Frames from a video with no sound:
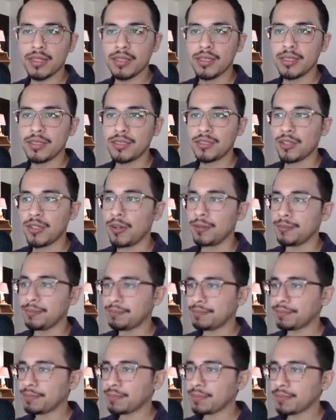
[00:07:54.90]
So
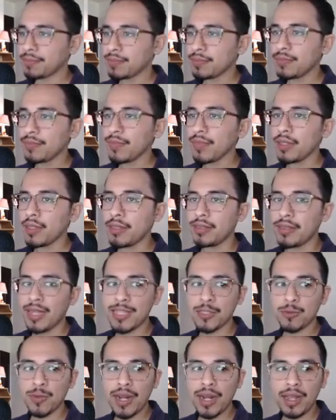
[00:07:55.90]

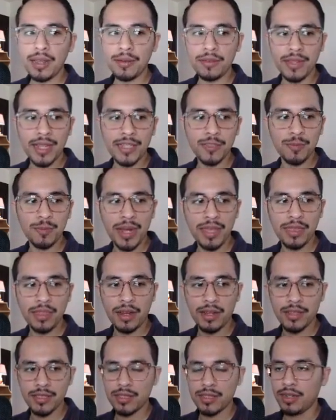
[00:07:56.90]
that's what I, that's my
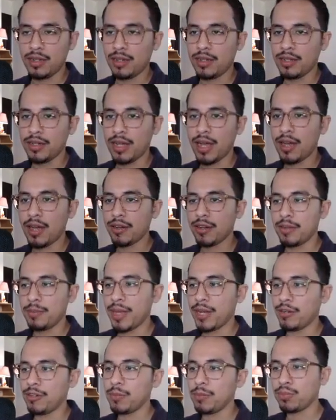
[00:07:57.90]
thoughts on how to
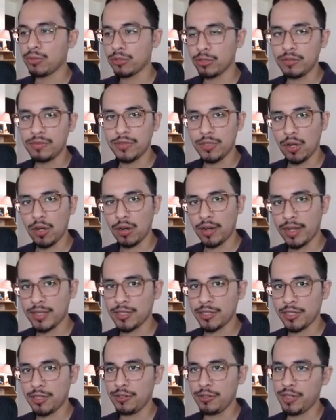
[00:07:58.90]
better improve your online
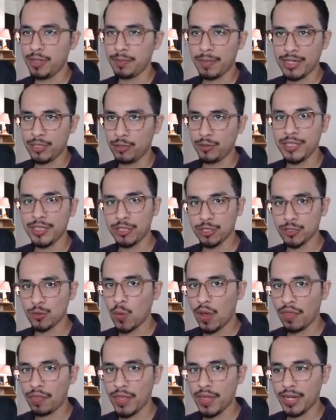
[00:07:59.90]
security by doing just
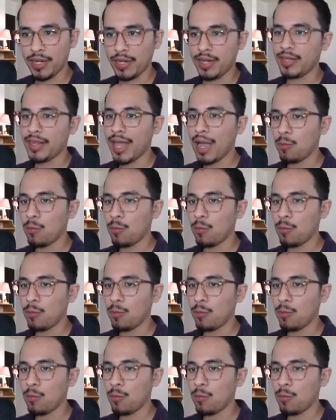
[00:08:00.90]
one thing. And that